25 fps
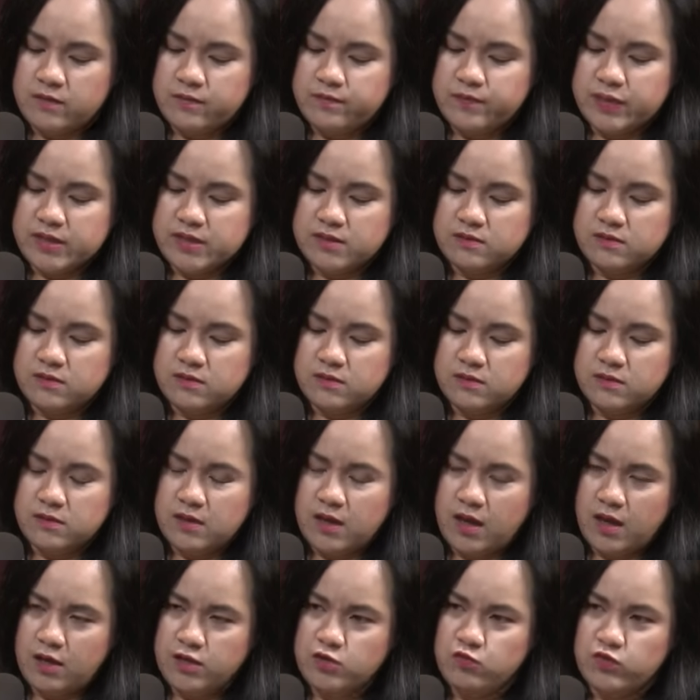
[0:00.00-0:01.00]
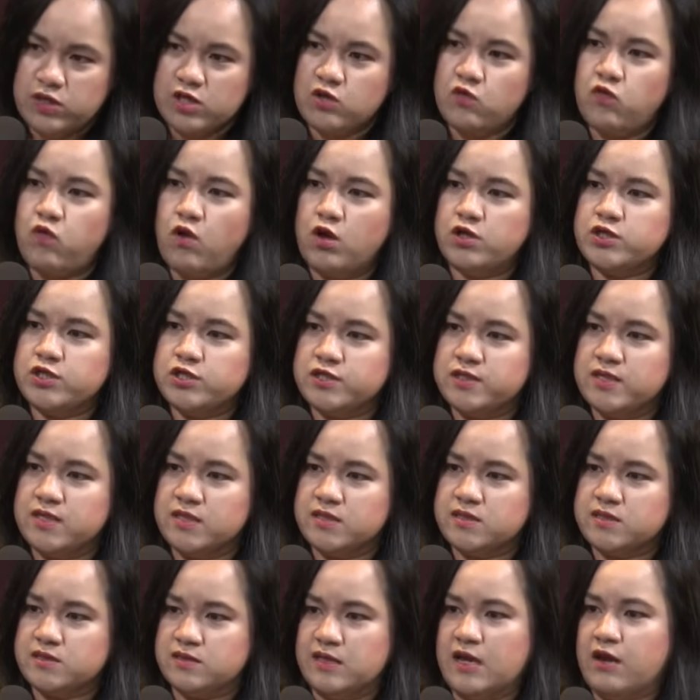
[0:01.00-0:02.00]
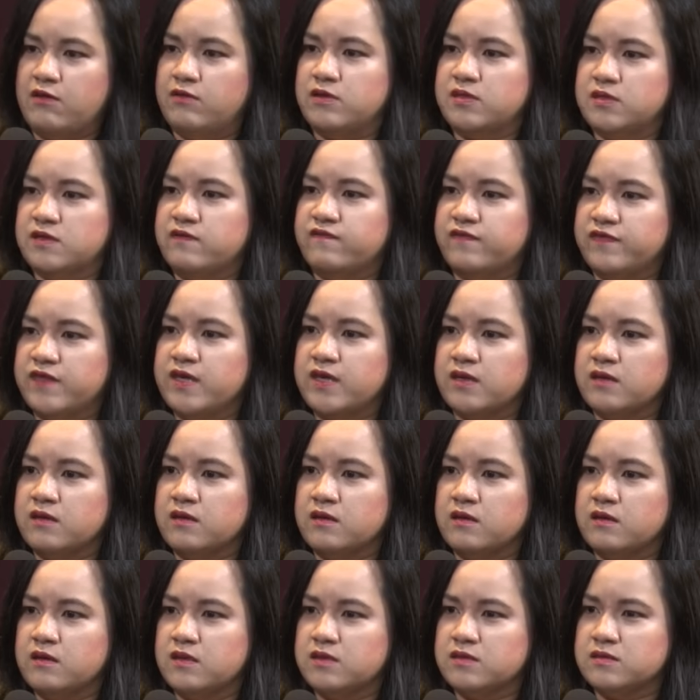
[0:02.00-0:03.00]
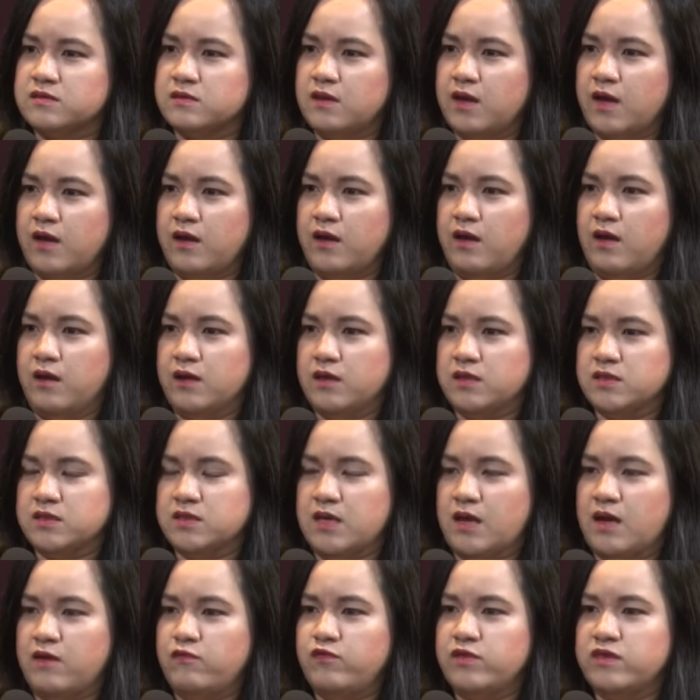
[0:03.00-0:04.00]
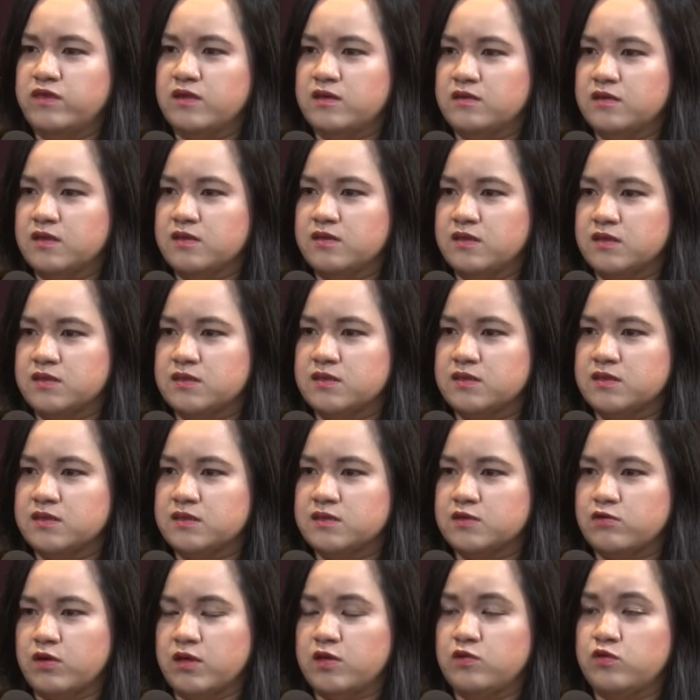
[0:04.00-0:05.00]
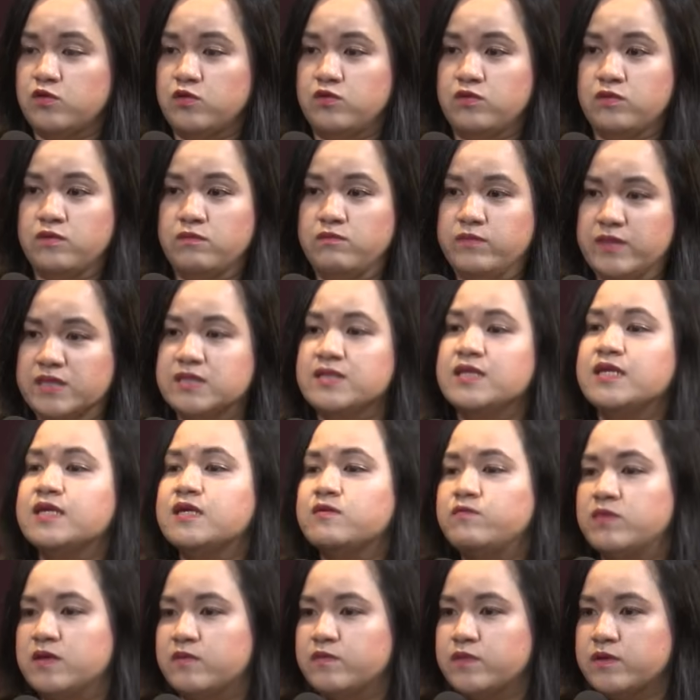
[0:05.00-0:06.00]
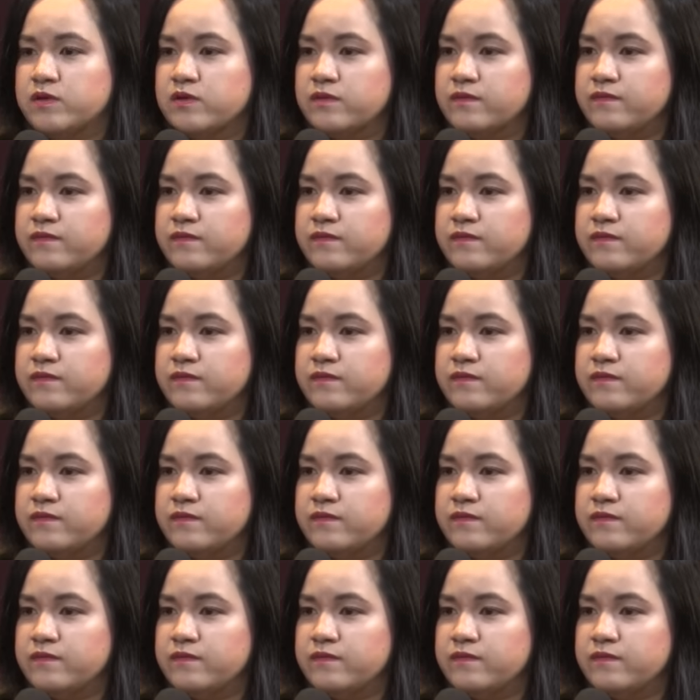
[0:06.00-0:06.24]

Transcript: But how do we quash this narrative then? Because I would think that this is trying to mislead people.